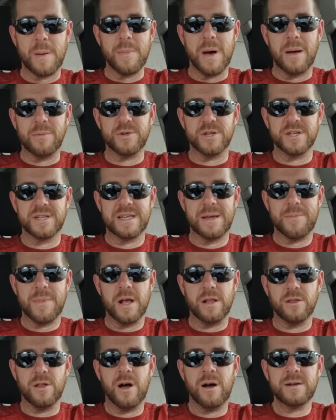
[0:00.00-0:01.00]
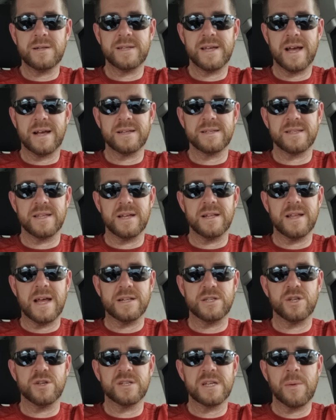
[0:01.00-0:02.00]
my mom just sent me a long text
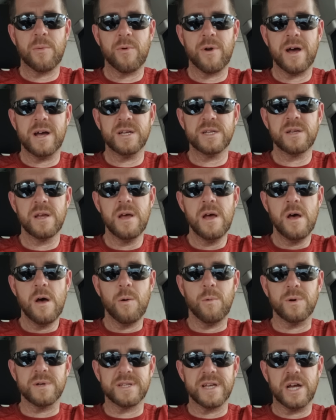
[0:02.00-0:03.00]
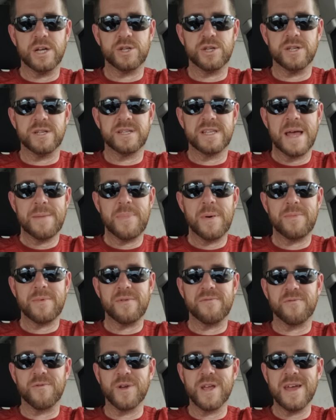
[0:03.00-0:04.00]
that to summarize, was that I should step up
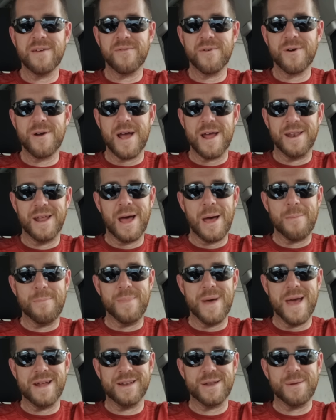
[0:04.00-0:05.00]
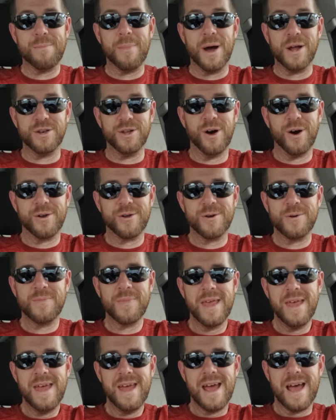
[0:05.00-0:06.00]
and forgive her and not abandon my daughter,
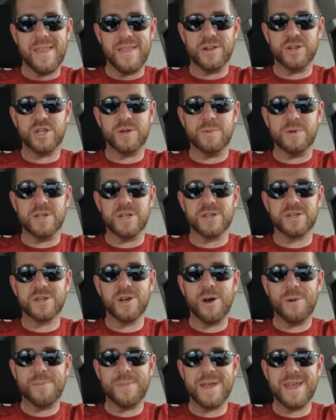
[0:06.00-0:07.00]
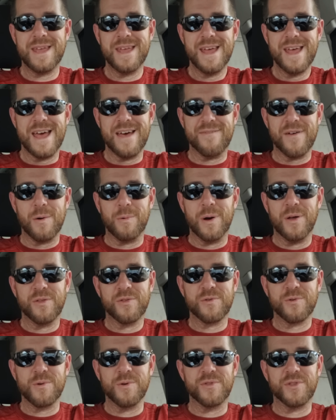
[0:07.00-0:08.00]
and that she would disown me if I went
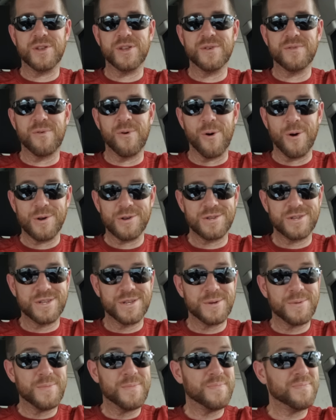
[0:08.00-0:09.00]
through with the divorce.